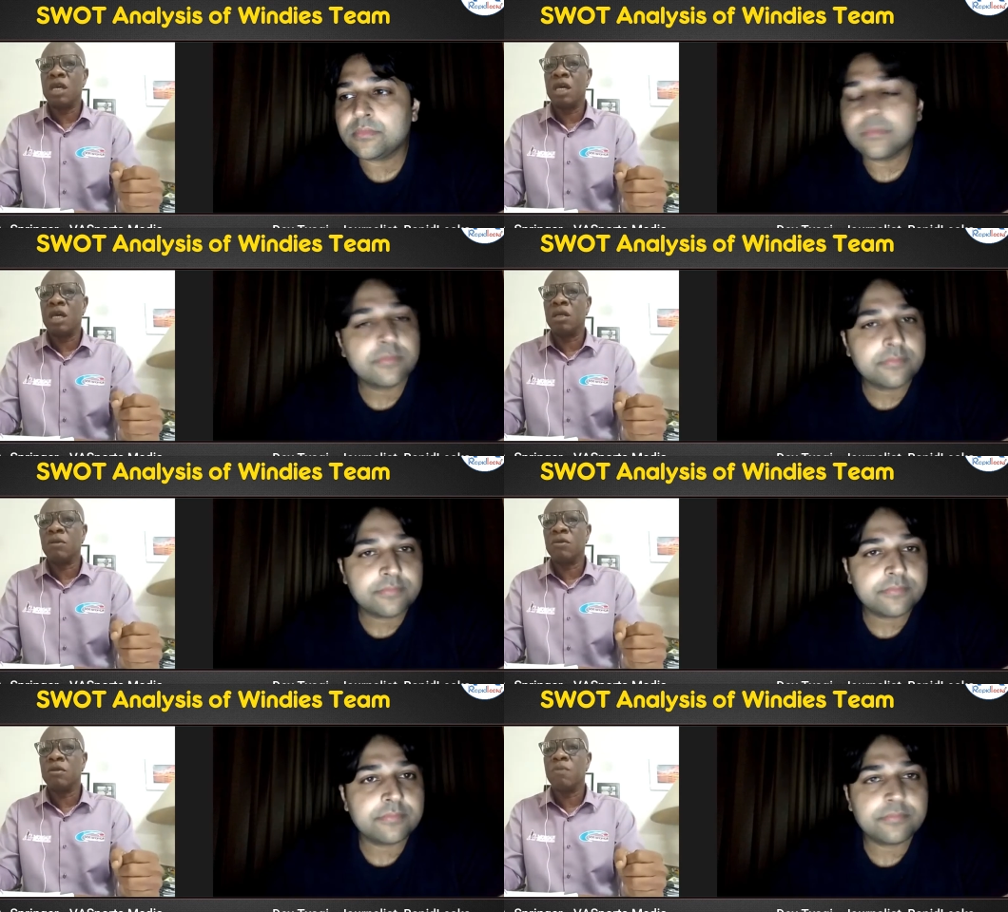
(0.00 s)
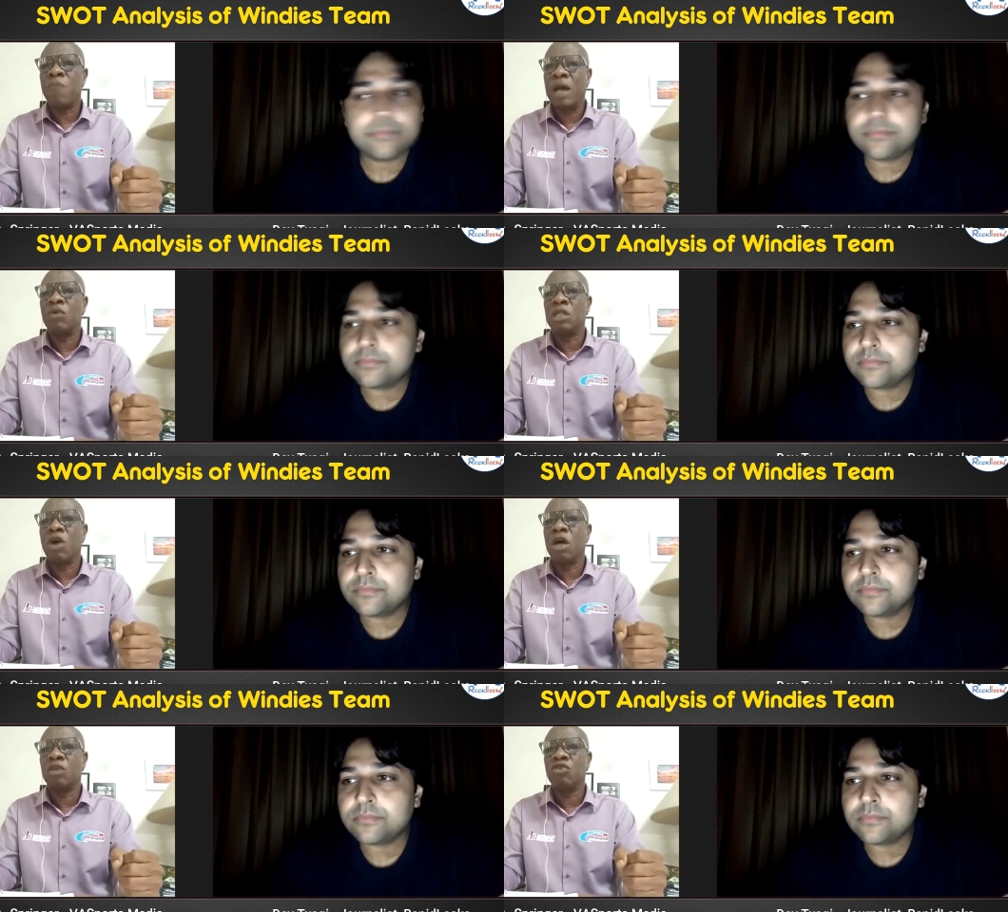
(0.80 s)
Speaker 1: Gayle bat will
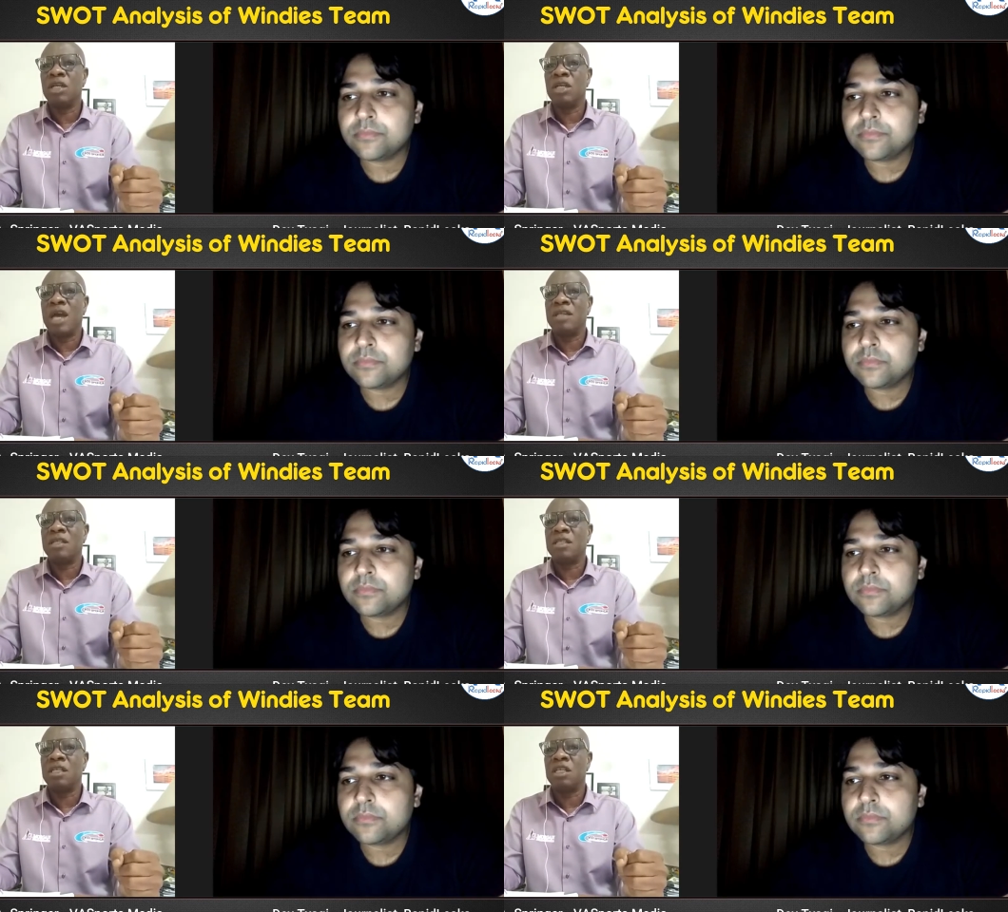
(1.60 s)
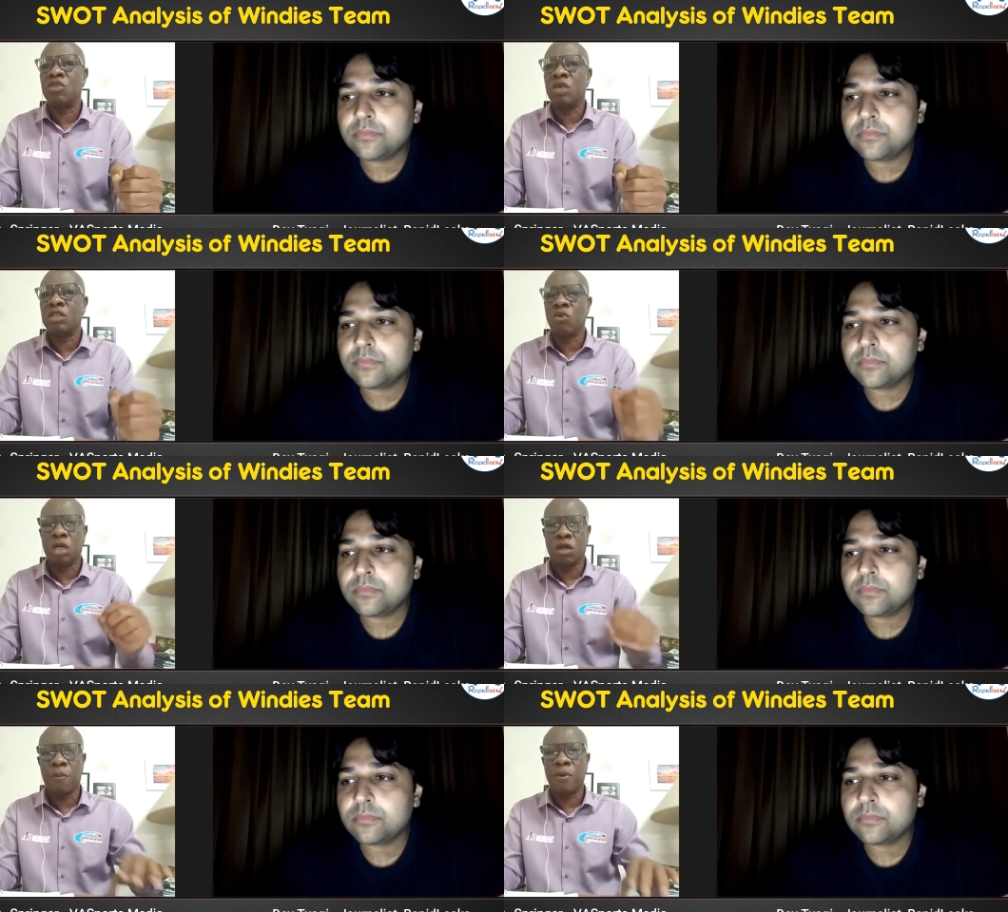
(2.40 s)
talk during the ICC T20
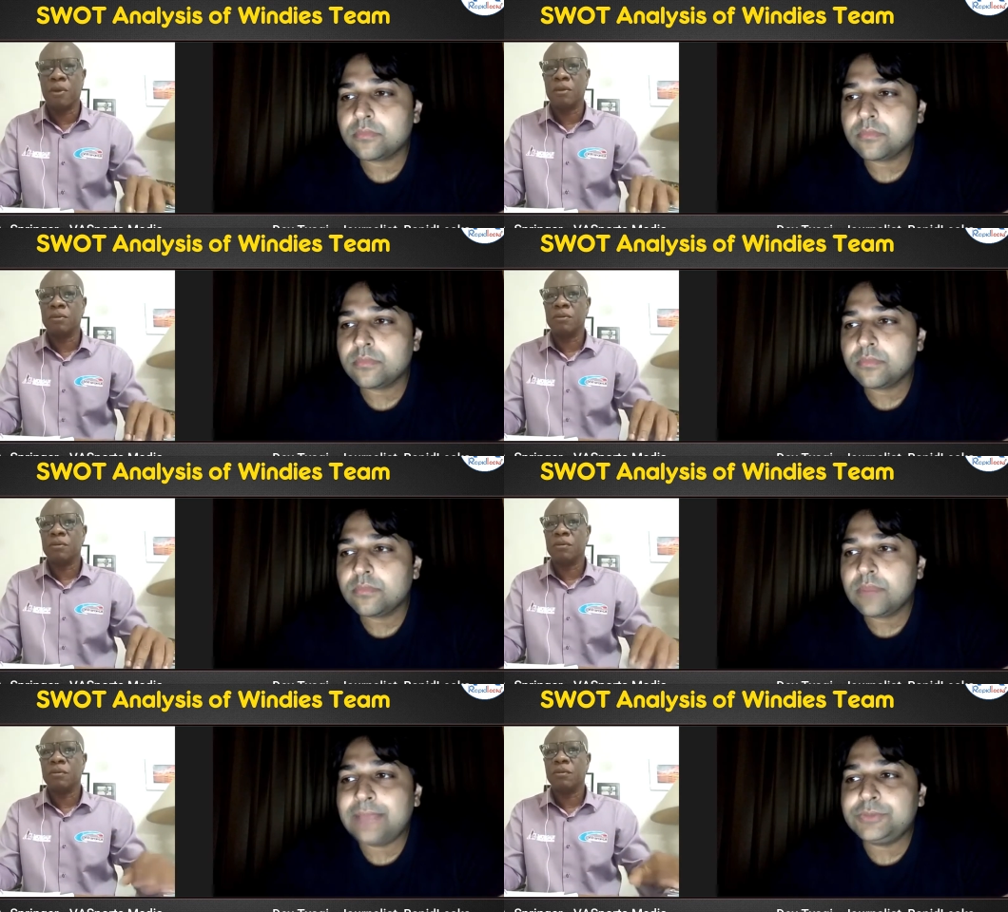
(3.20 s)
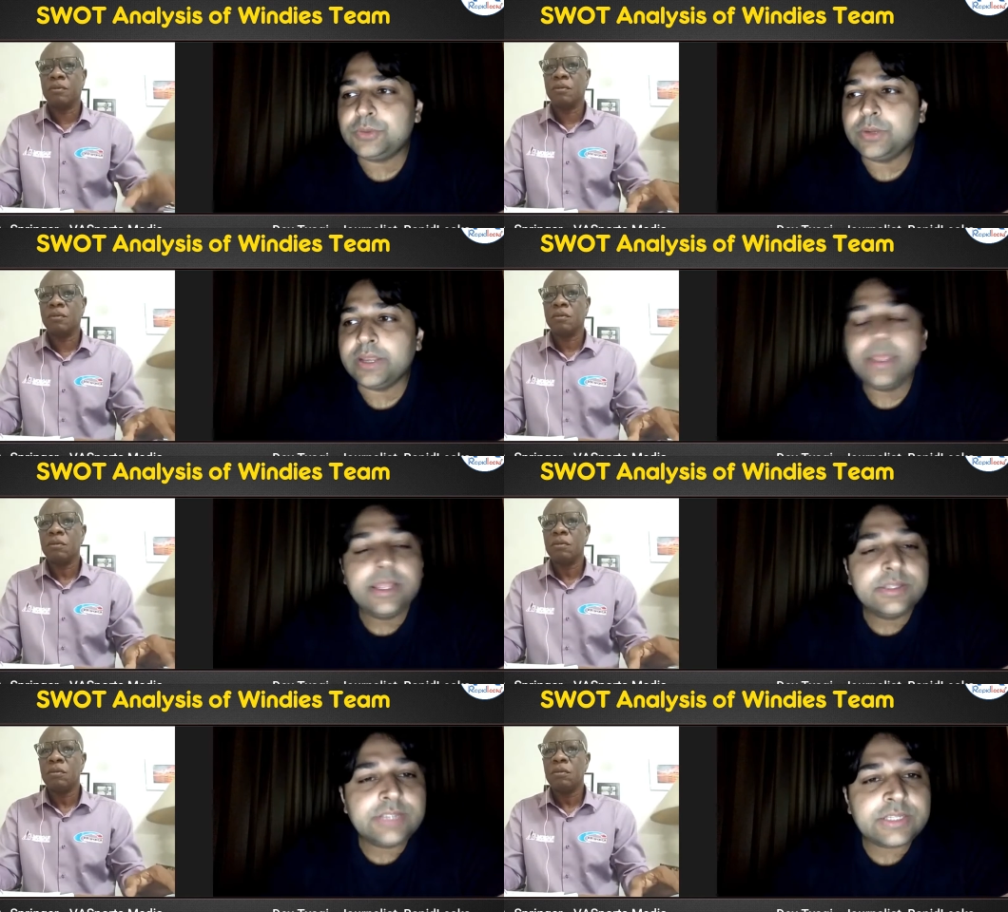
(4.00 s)
World Cup.
Speaker 2: Absolutely.
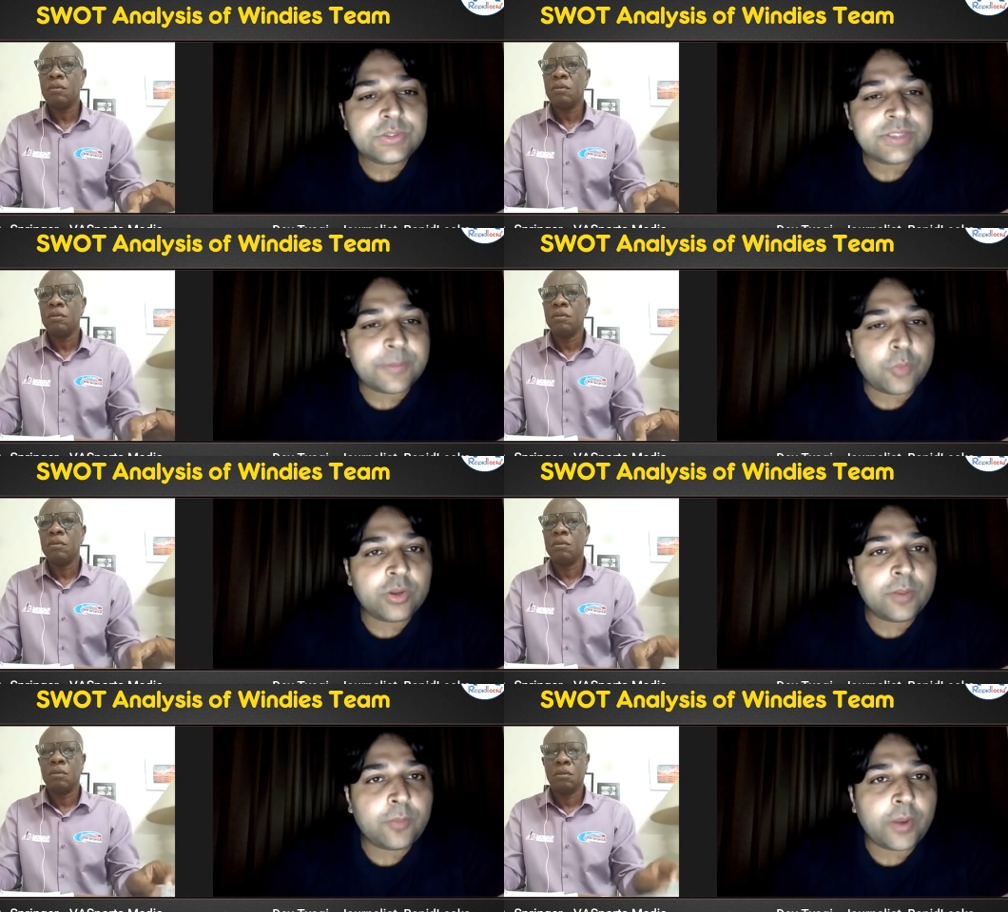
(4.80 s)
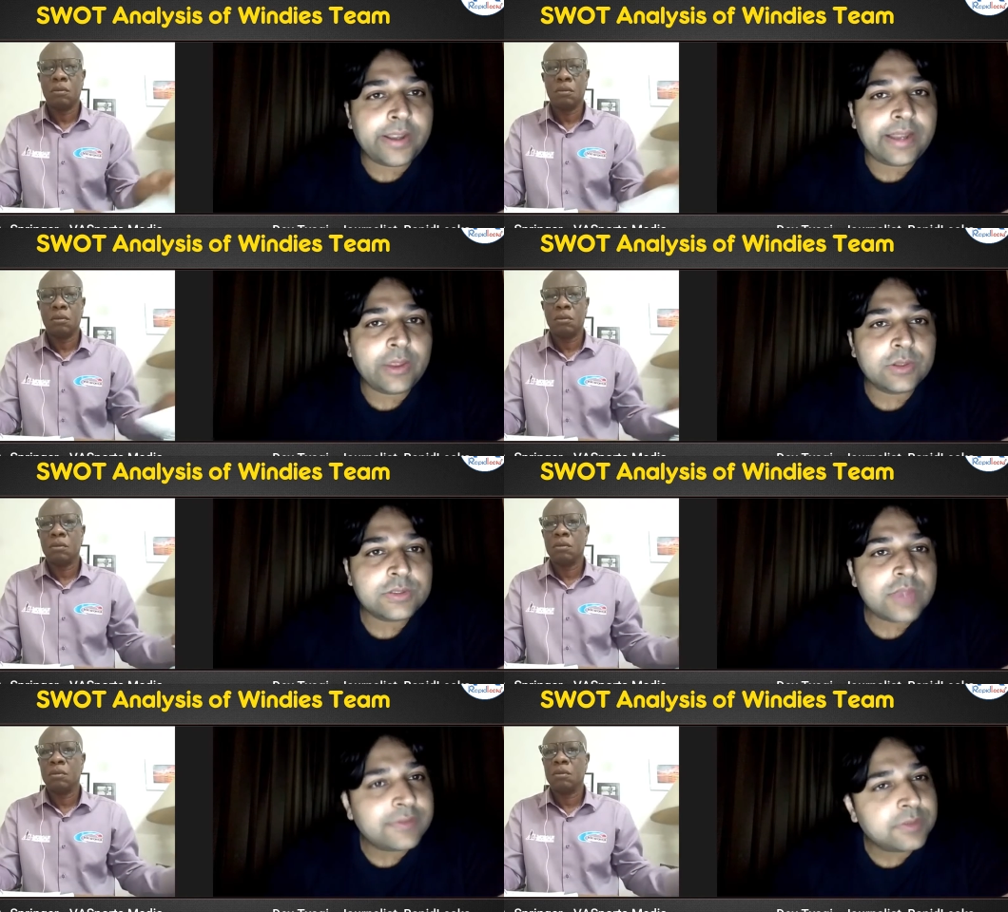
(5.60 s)
Just to support your point, I
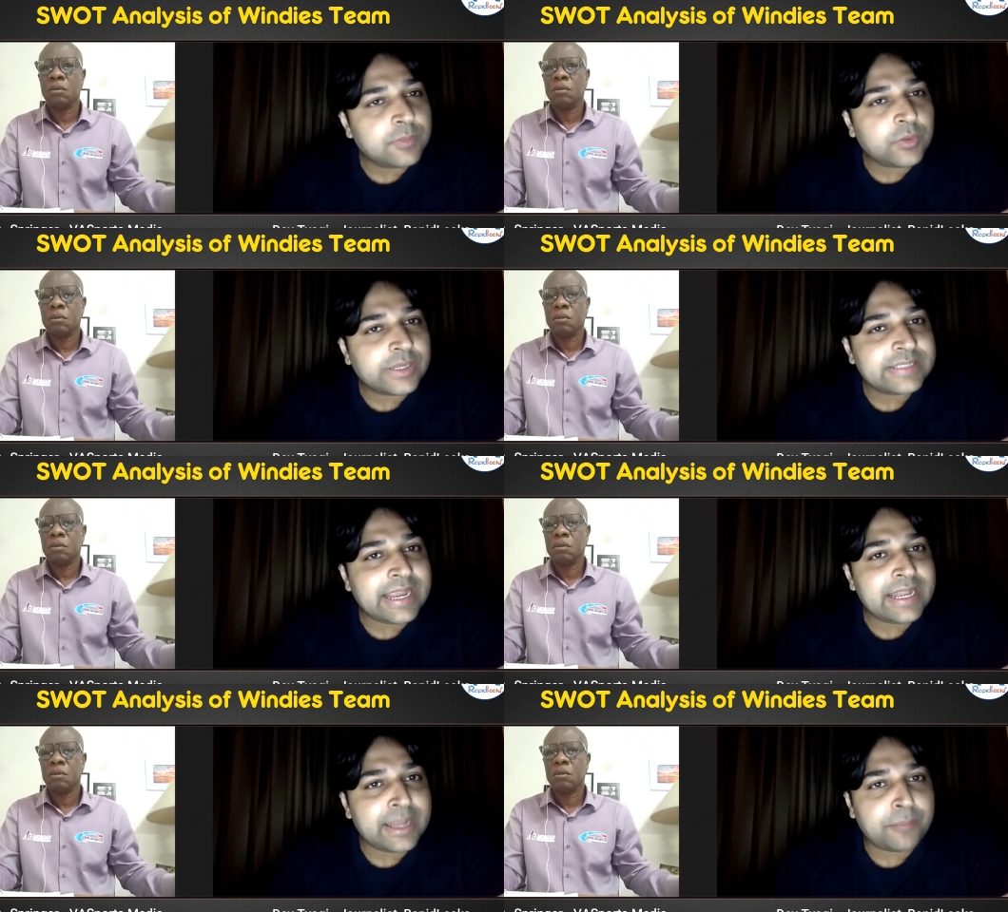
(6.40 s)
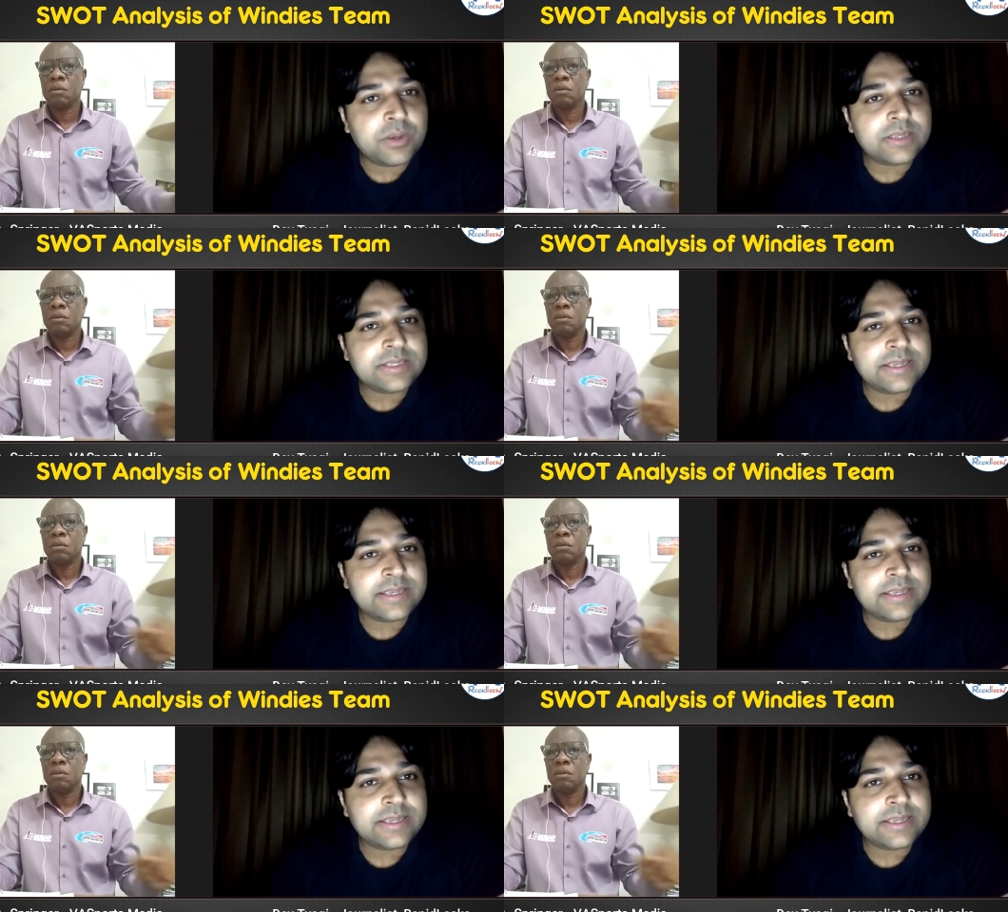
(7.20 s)
also have some Chris Gayle numbers